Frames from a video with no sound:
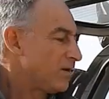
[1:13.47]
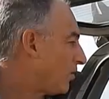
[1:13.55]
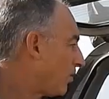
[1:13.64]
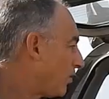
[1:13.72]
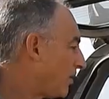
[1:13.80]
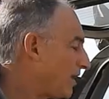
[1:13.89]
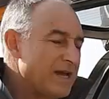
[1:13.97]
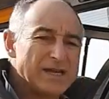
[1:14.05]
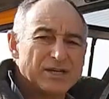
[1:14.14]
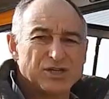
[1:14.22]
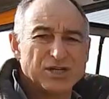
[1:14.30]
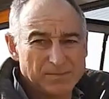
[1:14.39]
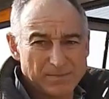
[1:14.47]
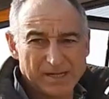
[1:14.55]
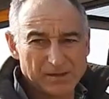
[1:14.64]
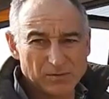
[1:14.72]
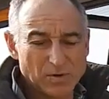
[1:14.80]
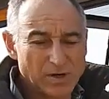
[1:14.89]
or a sheet
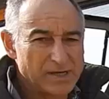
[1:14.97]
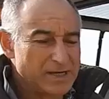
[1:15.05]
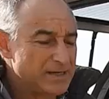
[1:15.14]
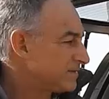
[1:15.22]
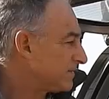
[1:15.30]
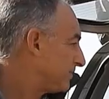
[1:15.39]
metal worker.